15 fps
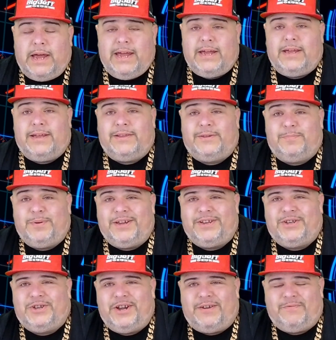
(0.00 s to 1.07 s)
Hey, it's
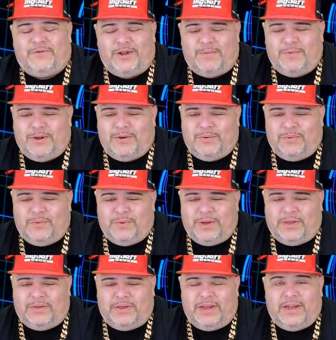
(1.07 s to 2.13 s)
Big Jeff coming to you
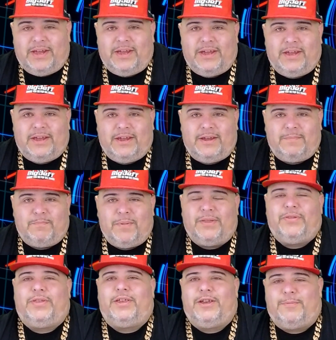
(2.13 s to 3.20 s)
with the
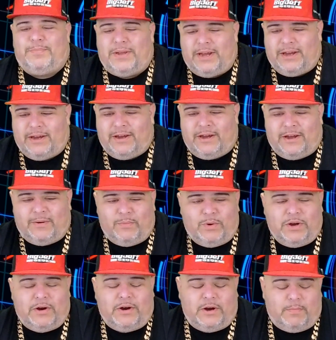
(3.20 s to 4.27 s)
monthly update, and
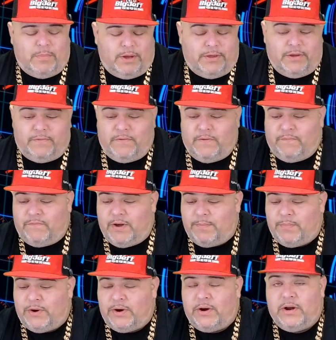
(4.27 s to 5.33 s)
we are in the month of
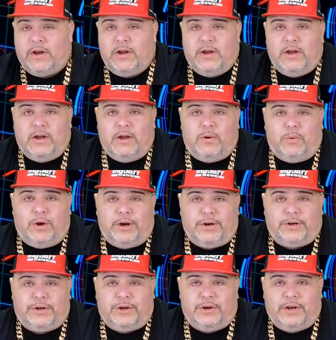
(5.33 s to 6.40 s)
November. We are
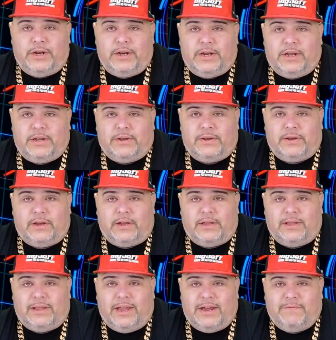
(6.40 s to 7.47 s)
shooting this
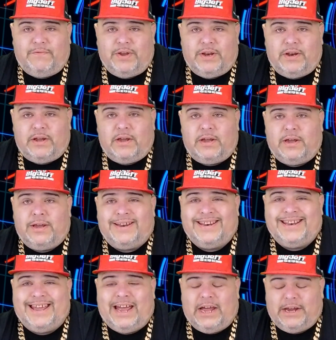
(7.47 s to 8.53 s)

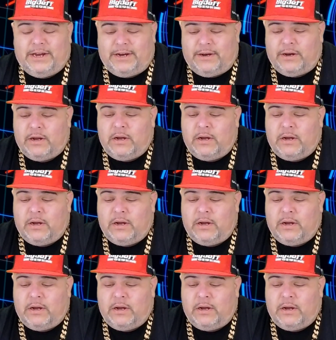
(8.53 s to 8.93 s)
11/9.